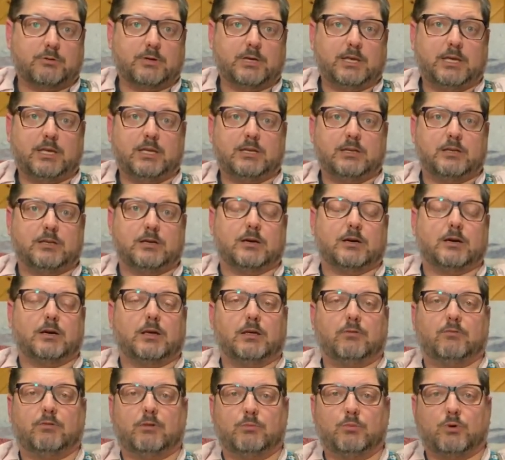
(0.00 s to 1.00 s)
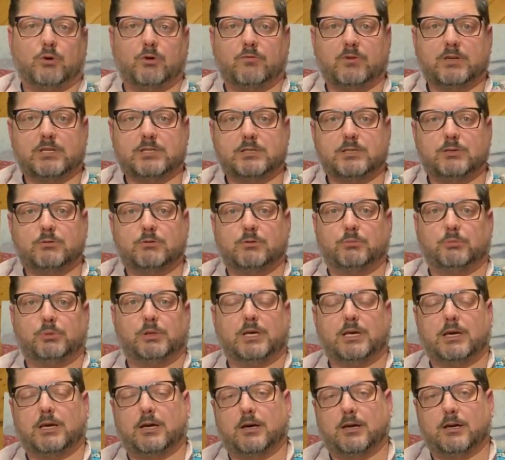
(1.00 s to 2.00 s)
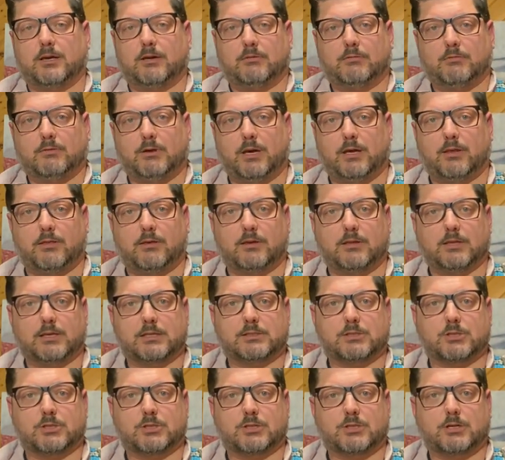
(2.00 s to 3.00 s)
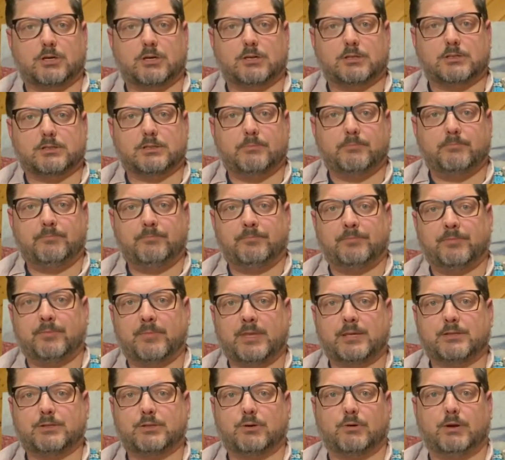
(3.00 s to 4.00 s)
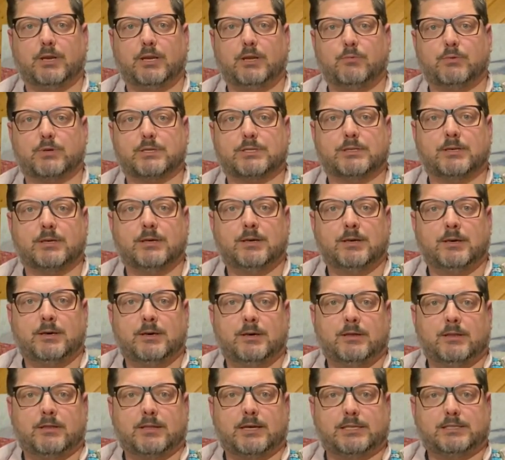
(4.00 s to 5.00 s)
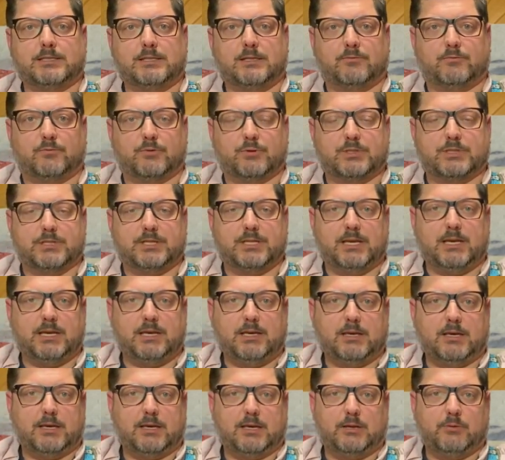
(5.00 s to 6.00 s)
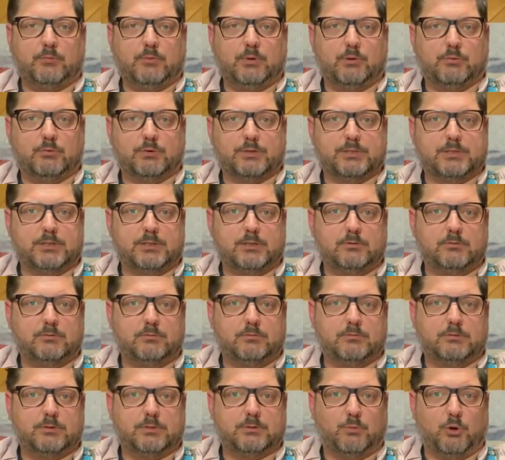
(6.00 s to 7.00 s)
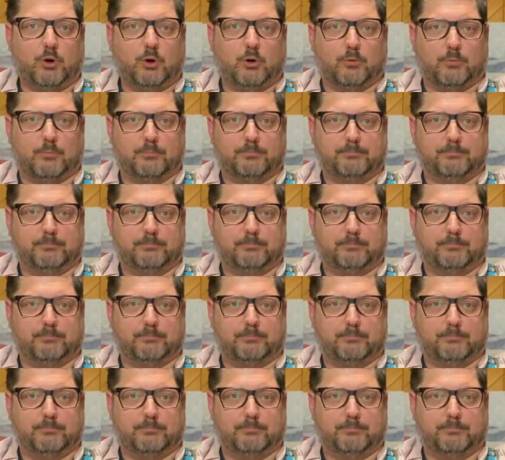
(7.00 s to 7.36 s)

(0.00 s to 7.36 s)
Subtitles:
And if it motivates you to play, I think that's just awesome. So anyways, that's it for today, and we will see you tomorrow.